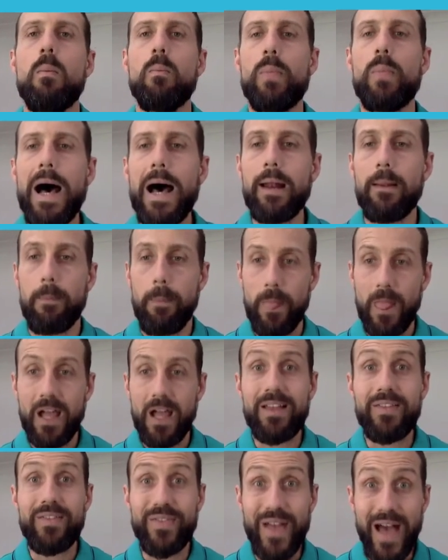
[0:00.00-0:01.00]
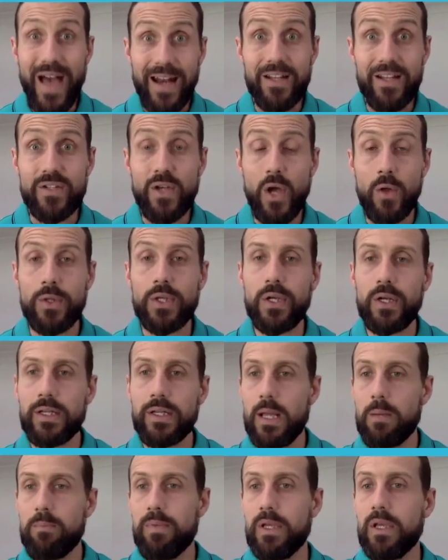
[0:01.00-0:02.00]
But that is only going
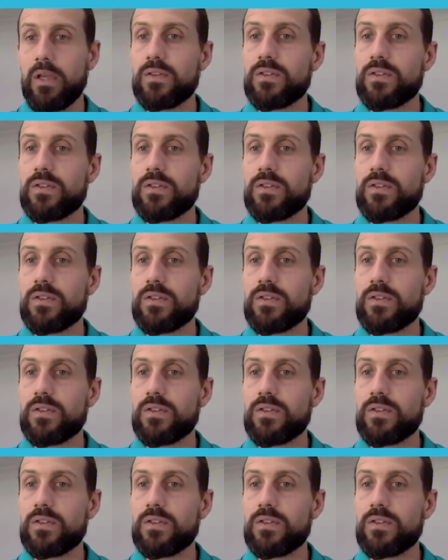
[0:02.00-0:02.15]
to get bigger.